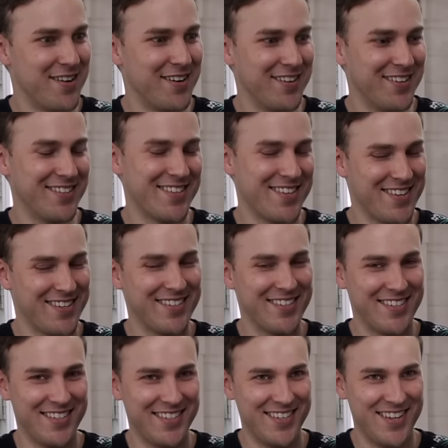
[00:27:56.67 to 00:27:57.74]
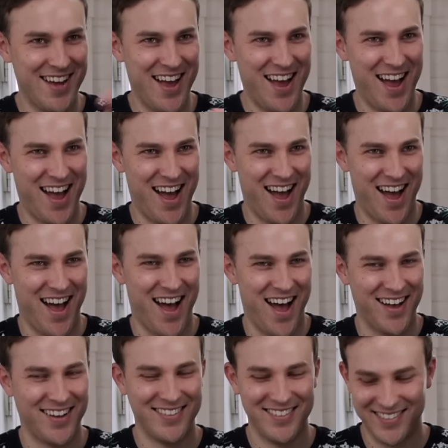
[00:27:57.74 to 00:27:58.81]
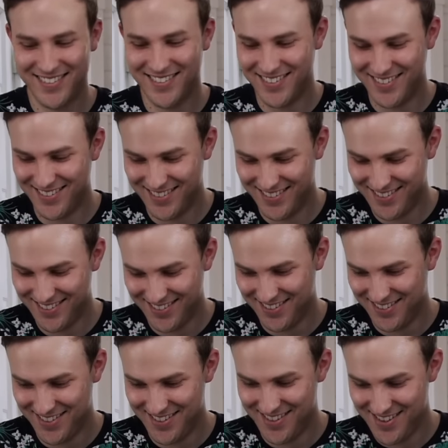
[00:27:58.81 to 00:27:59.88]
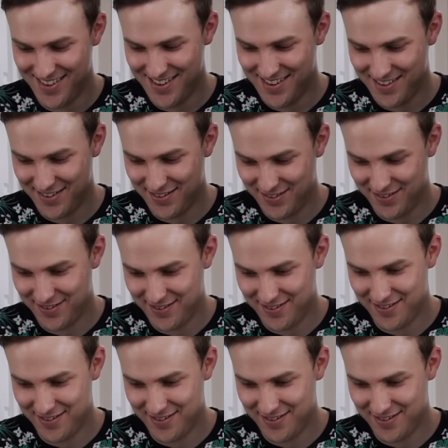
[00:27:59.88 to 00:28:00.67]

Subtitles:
The person shown says nothing.